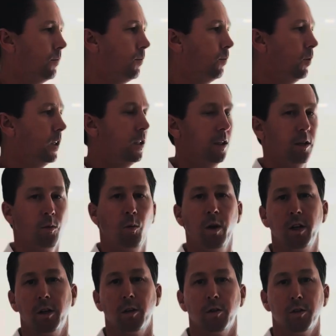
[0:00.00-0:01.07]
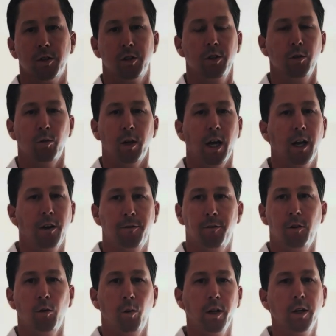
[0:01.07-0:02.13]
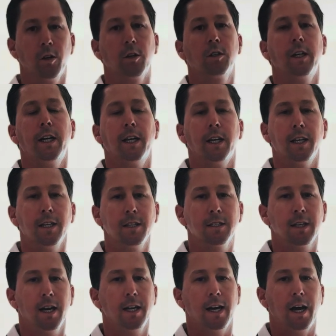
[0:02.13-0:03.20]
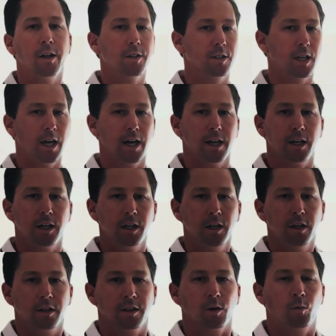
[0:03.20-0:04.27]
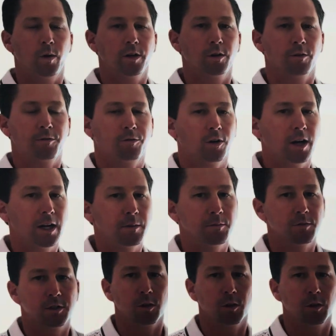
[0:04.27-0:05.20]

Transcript: we did the windows too. We had a full window cleaning, inside, outside, the window frames,